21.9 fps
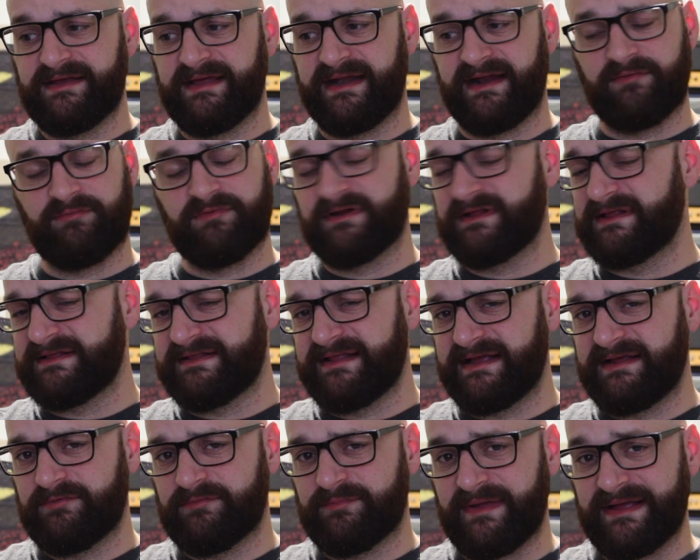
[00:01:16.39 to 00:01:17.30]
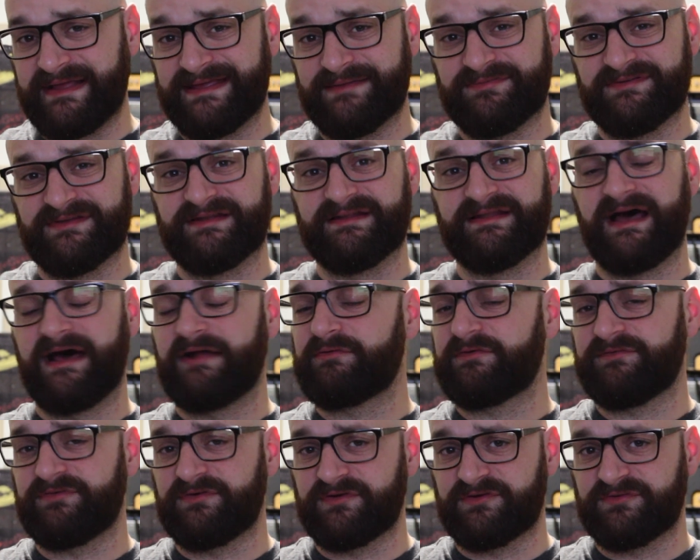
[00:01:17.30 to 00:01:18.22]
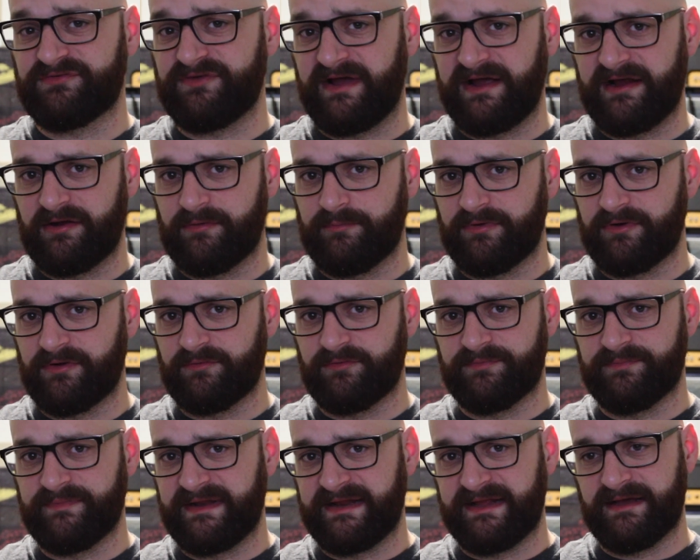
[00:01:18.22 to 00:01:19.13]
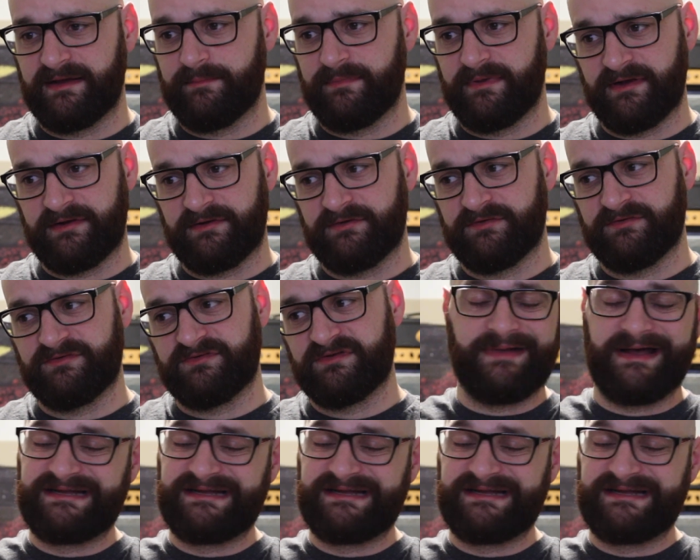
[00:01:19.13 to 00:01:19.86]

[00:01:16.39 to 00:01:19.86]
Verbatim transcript: and I really like it with my Gibson non-reverse Firebird with mini humbuckers.